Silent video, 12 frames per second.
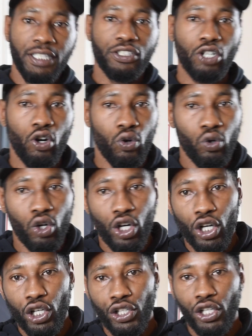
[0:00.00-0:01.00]
So,
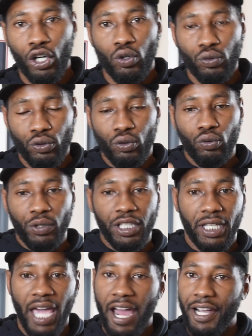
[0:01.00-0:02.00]
with the
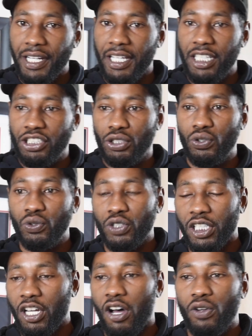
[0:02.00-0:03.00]
character issues
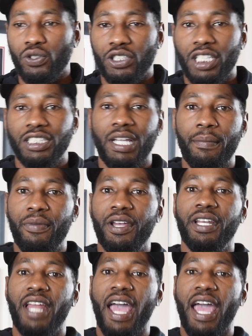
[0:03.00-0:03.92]
and all those things that Brandon